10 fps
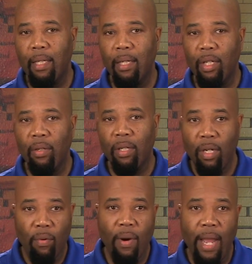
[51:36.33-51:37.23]

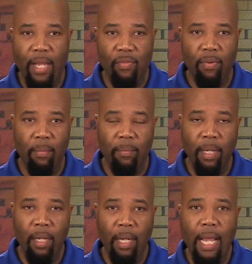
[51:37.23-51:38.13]
can arise
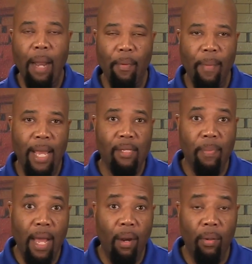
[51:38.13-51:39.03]
from
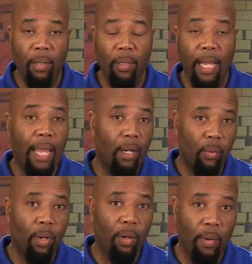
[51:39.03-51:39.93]
compromised power
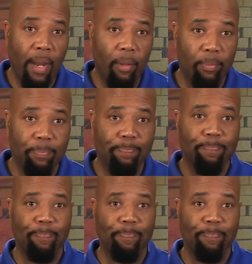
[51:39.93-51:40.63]
and or ground.